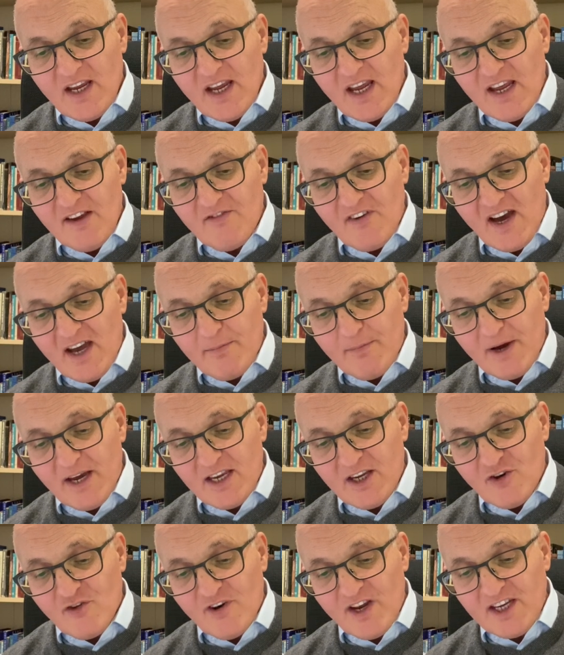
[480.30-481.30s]
if I by
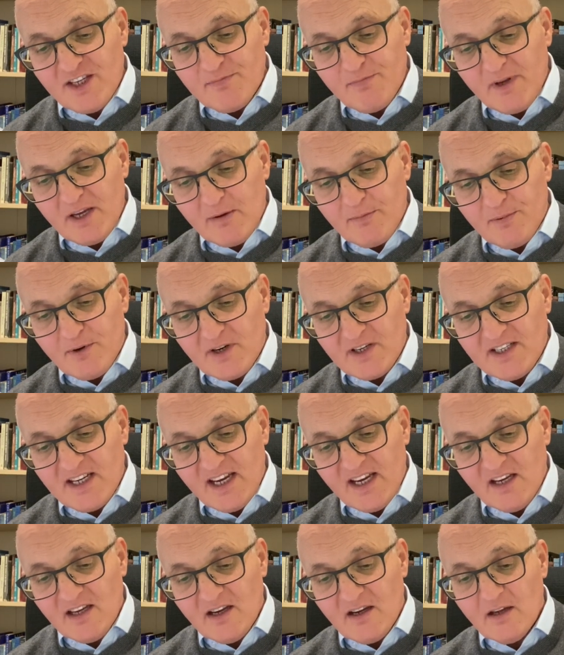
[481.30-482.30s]
grace be a
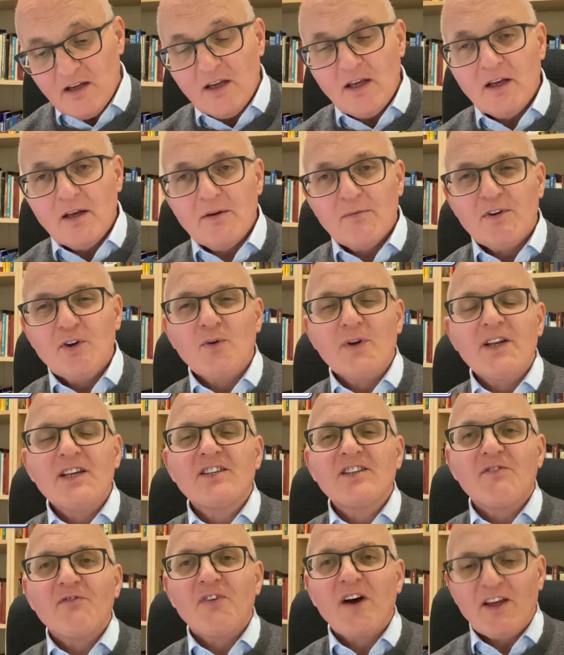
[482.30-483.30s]
partaker? No,
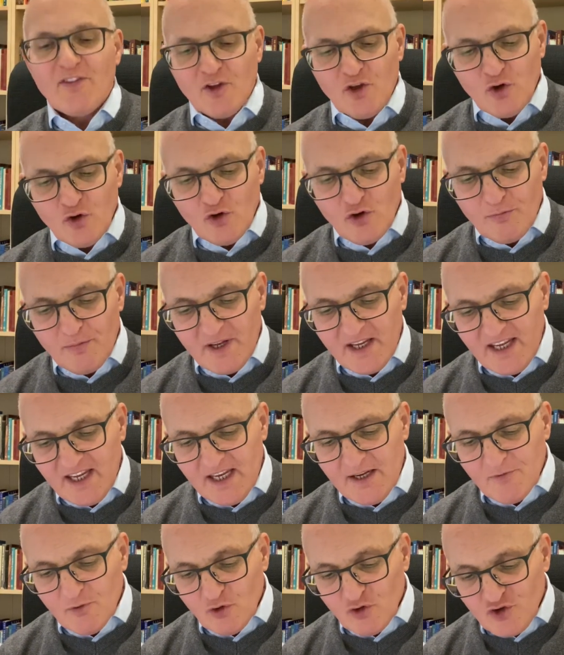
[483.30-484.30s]
it's the fact that you could be
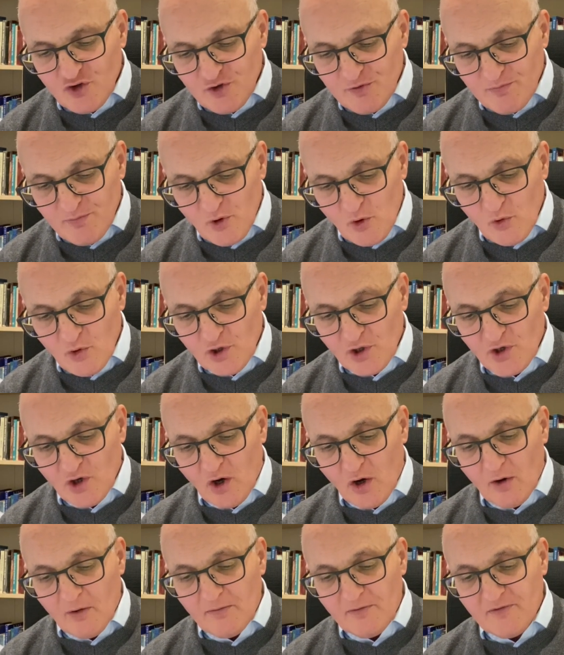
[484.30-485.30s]
evil spoken
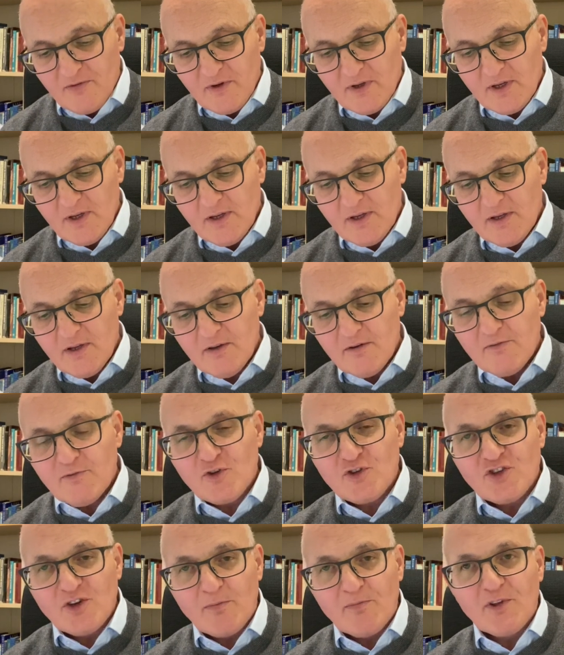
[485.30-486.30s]
of for
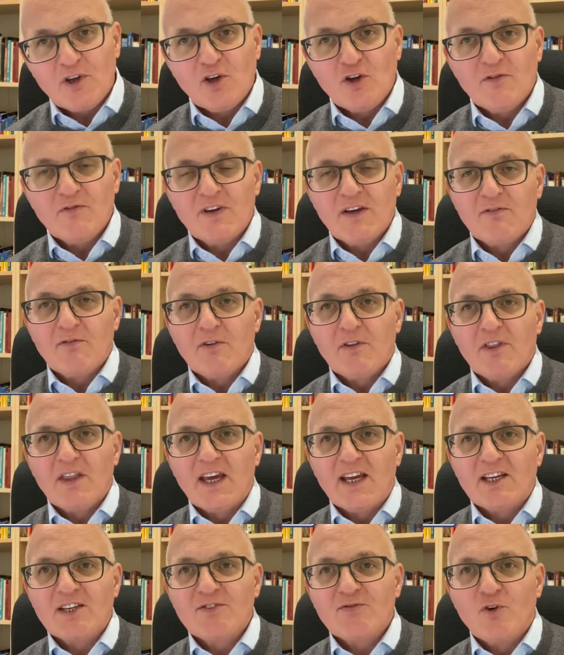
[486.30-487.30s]
something you've given
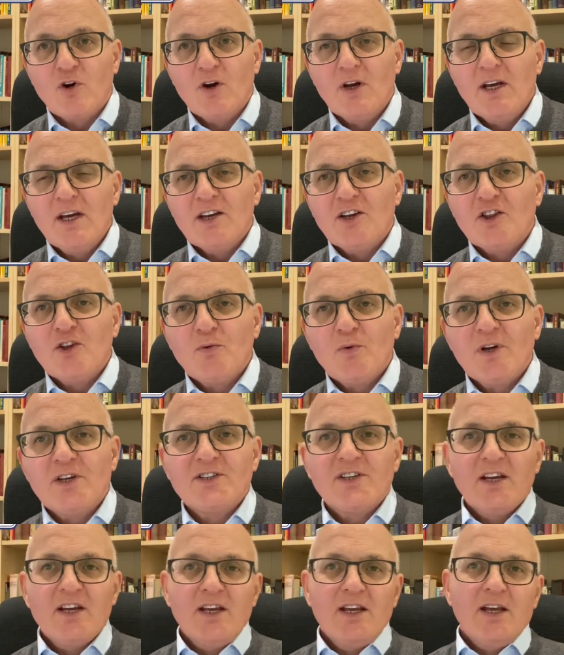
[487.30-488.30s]
thanks for. In other
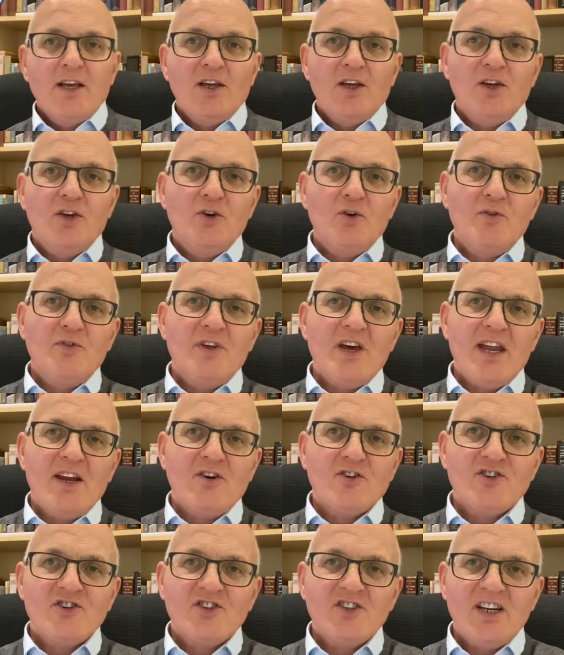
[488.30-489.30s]
words, you then
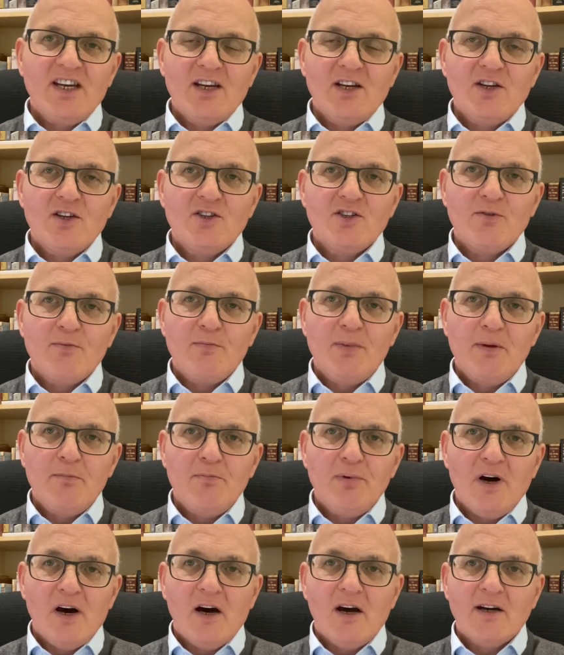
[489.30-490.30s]
are seen to be
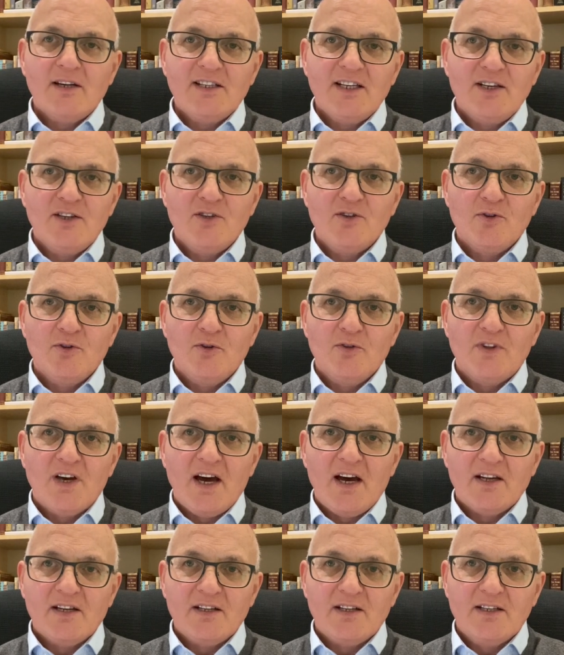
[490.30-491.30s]
party to
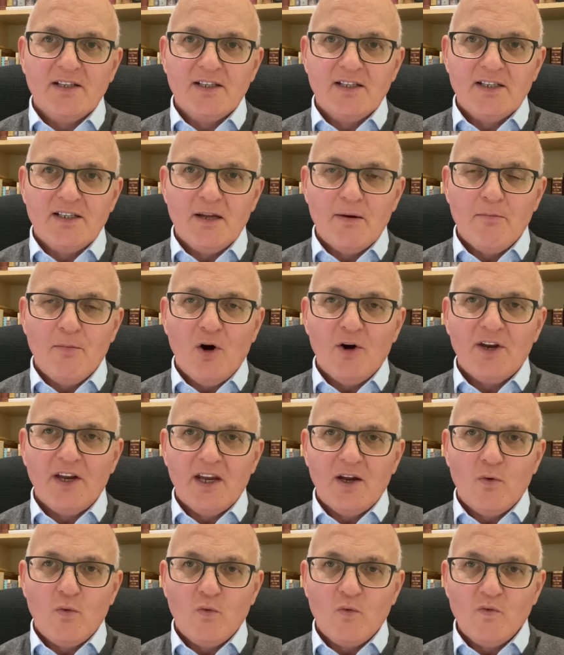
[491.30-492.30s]
that
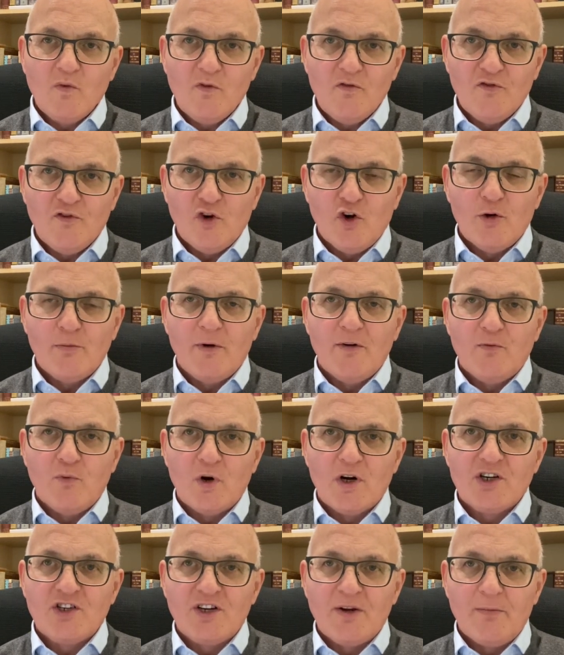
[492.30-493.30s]
demonic form of
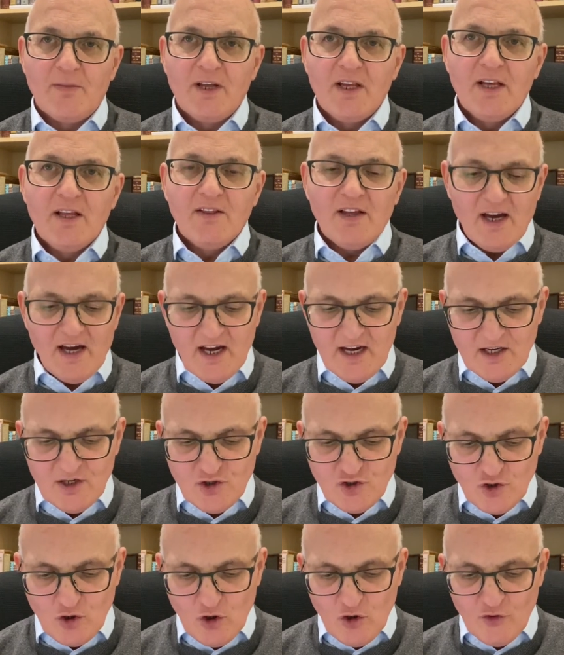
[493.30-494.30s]
worship, that
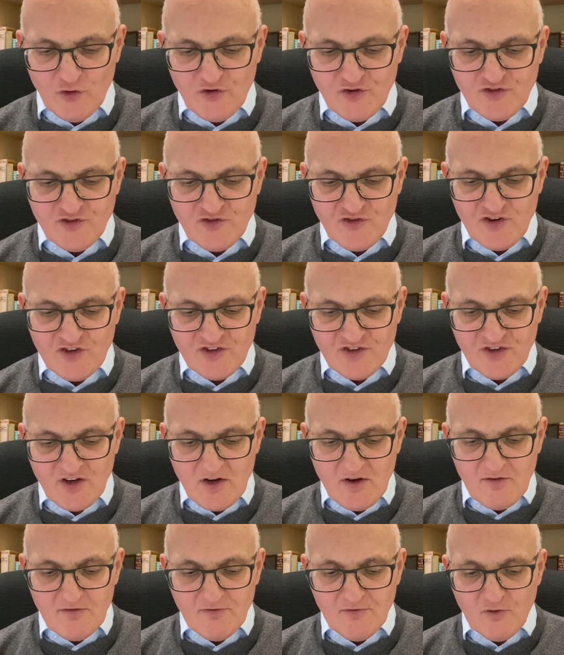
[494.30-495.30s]
idolatrous
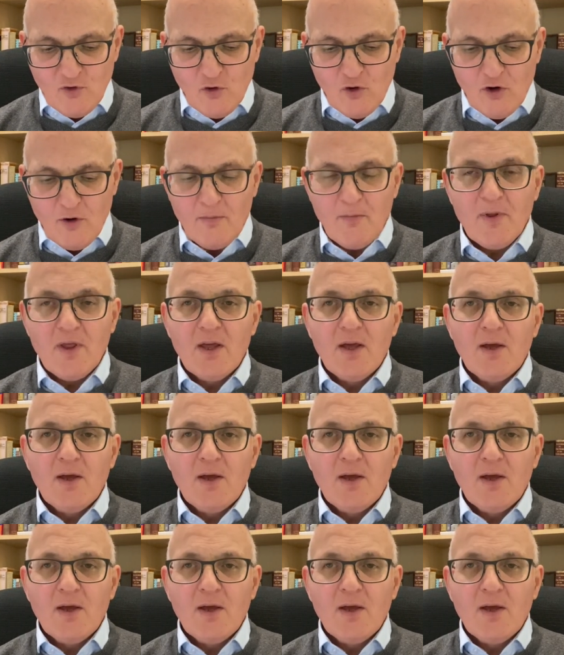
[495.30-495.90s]
form